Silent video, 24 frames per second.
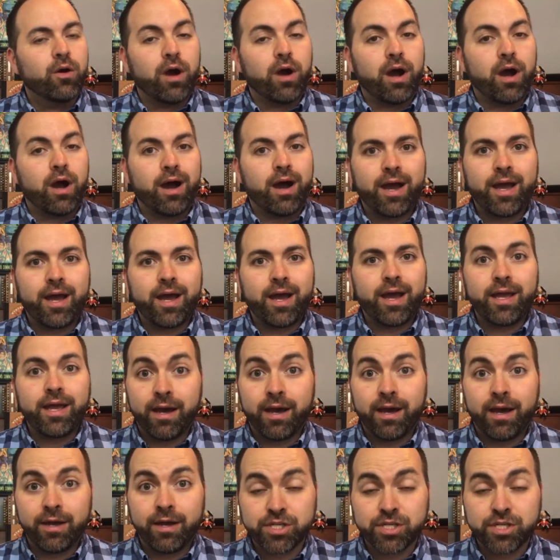
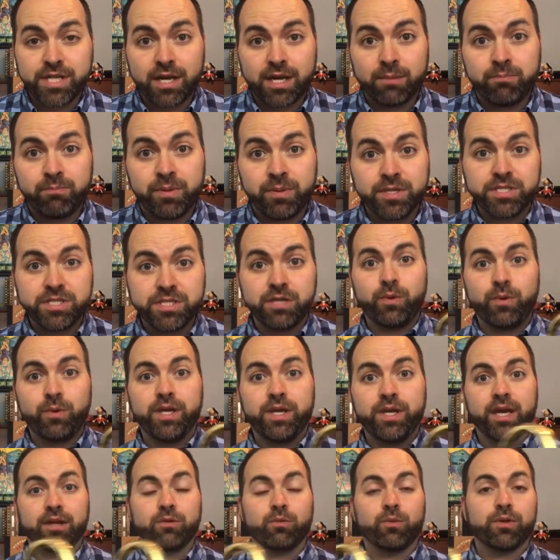I just had a busy
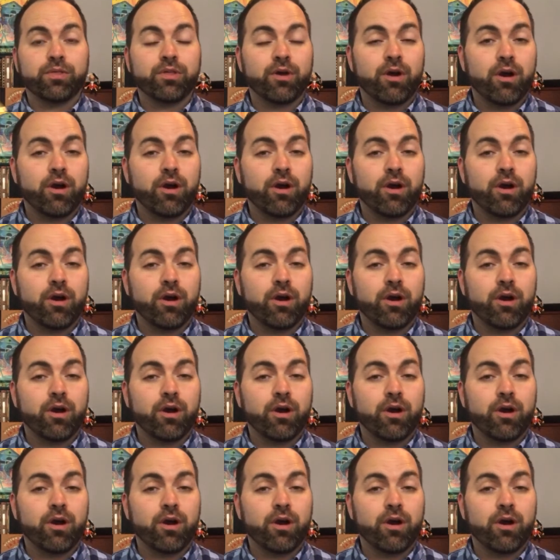weekend with